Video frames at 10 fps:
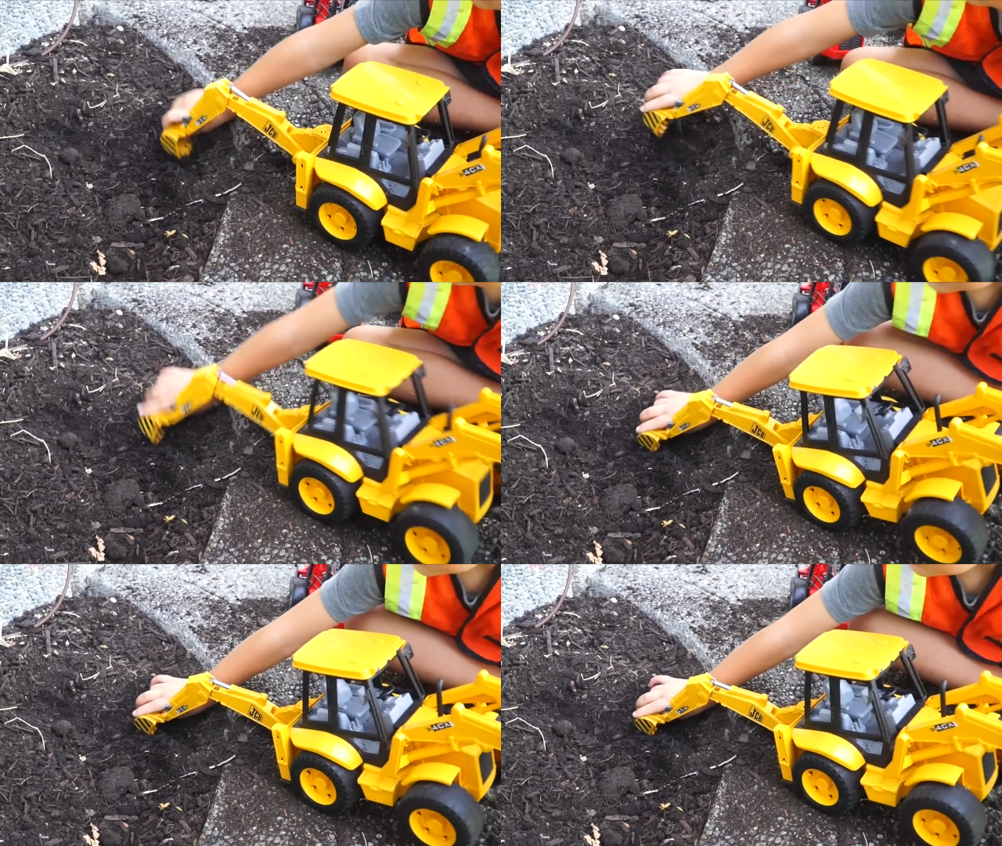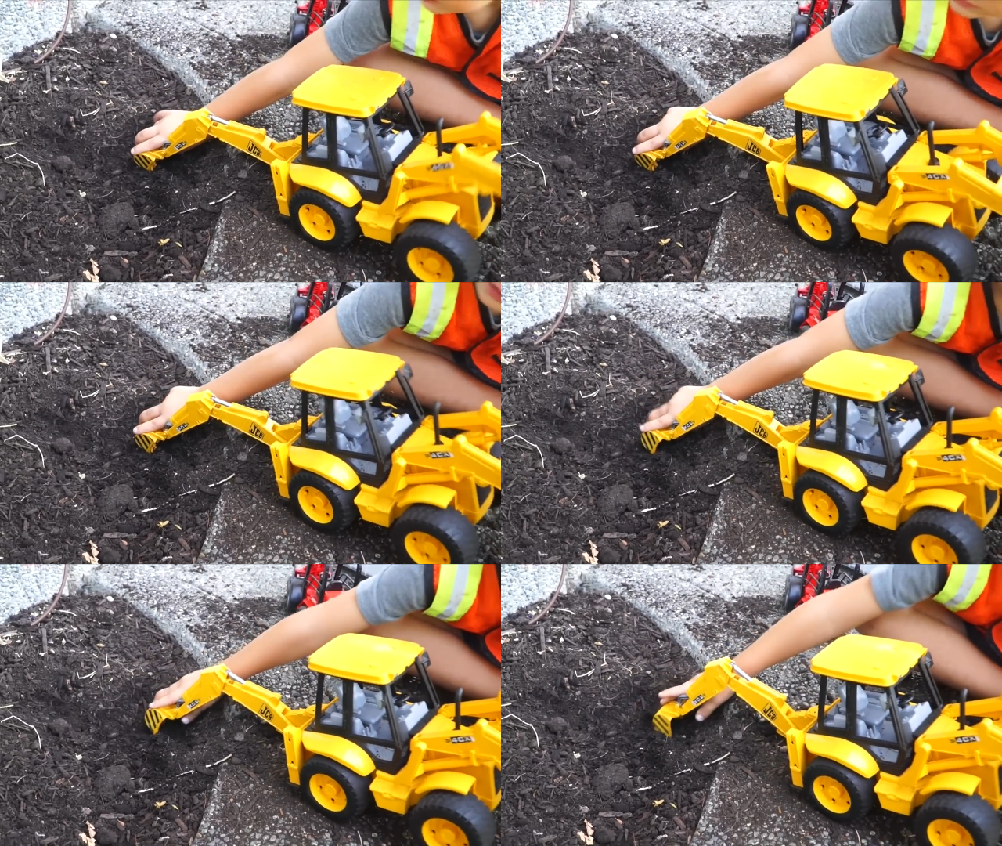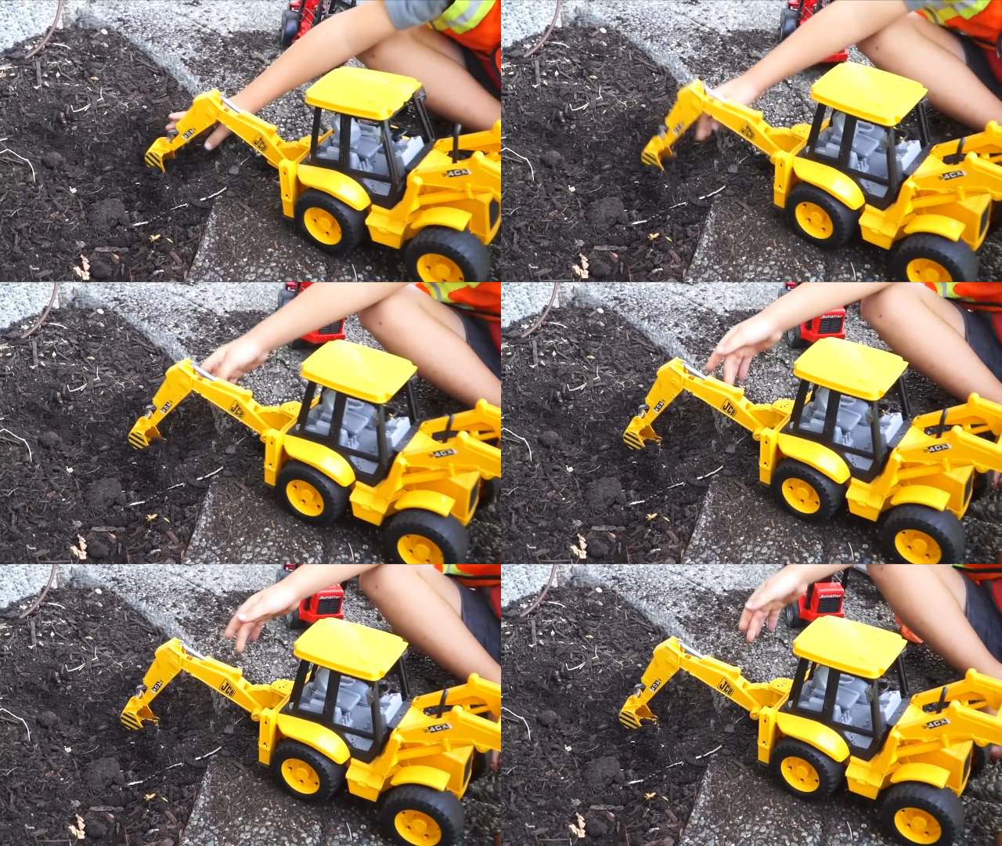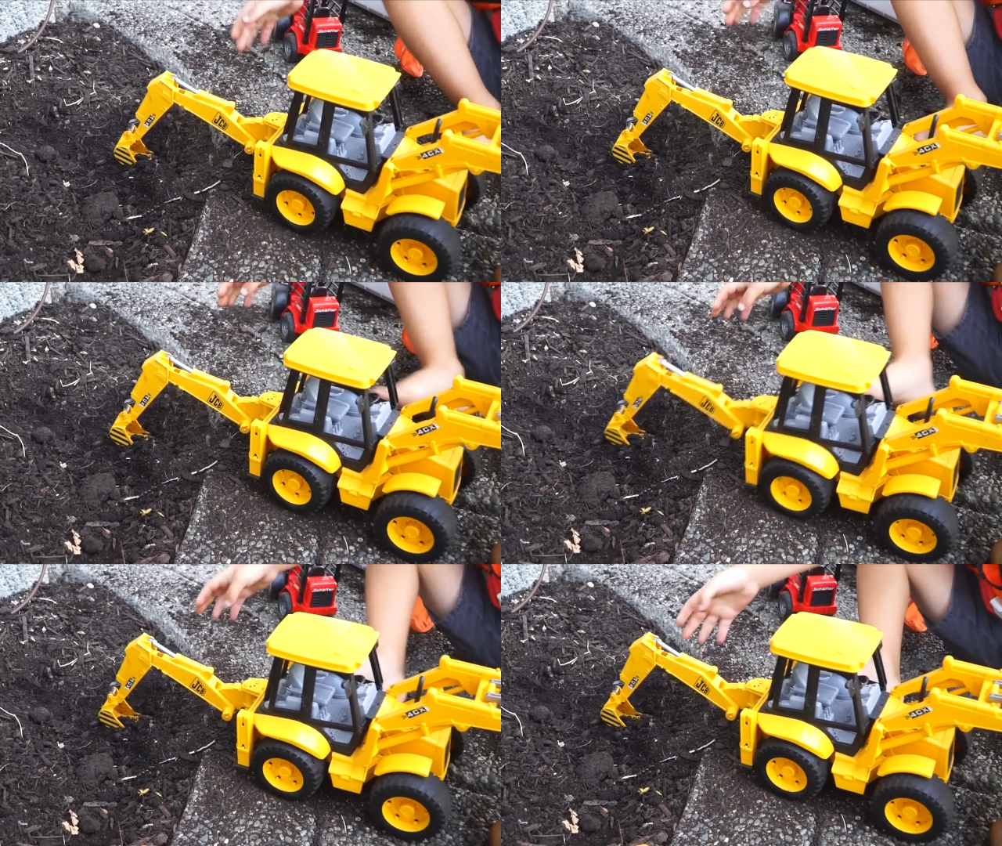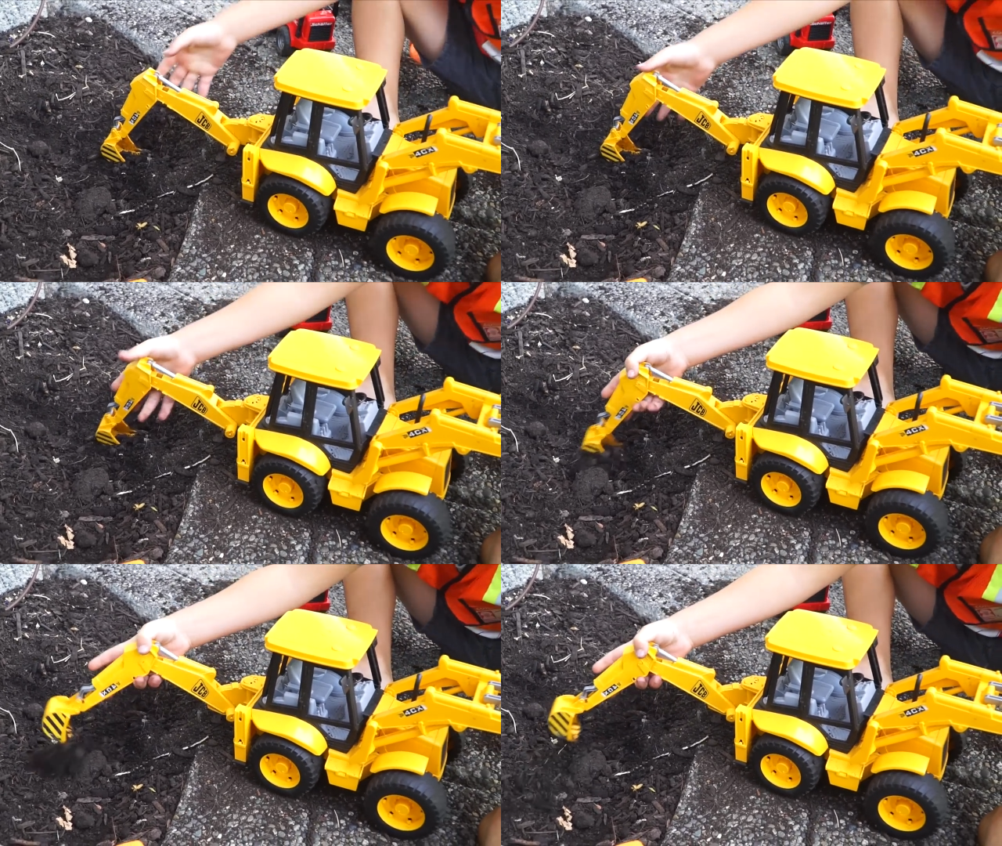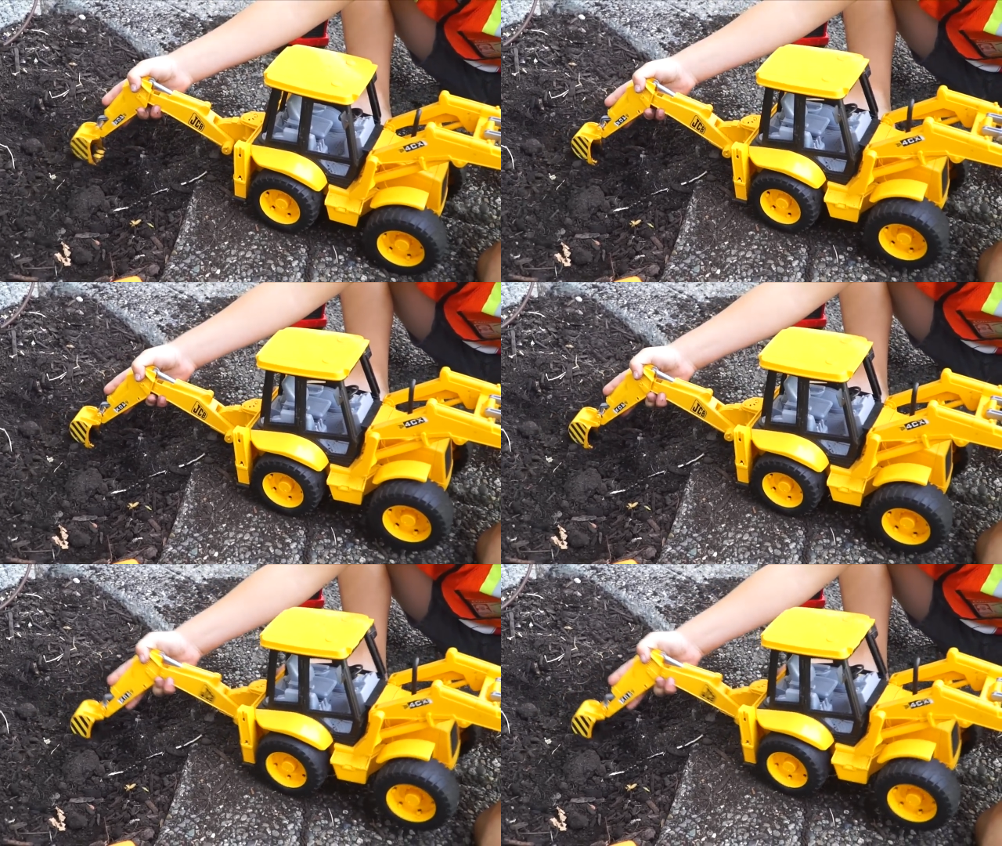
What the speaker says: Nobody's mouth can be seen.